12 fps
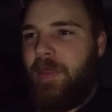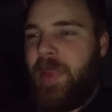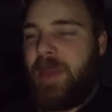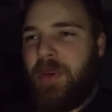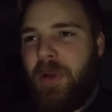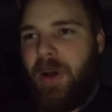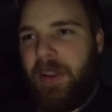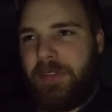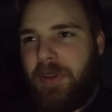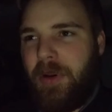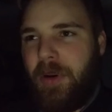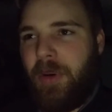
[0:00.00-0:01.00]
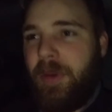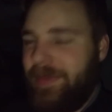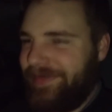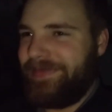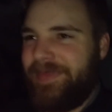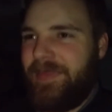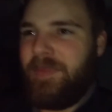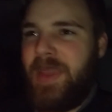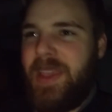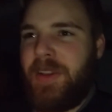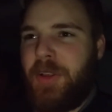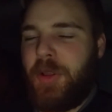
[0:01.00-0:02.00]
People also,
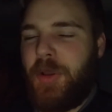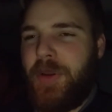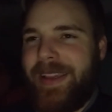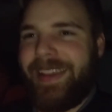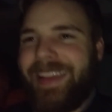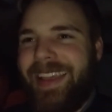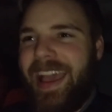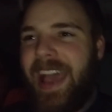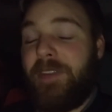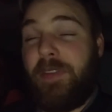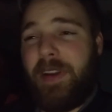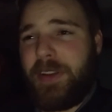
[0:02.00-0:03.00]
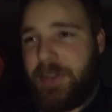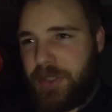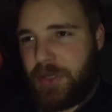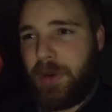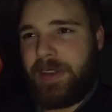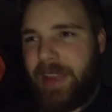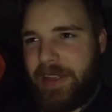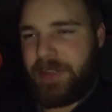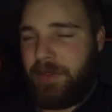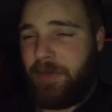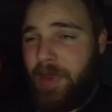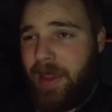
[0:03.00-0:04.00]
me including, have a very short
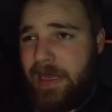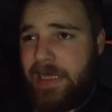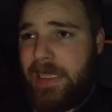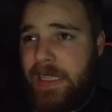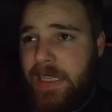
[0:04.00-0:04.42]
attention span.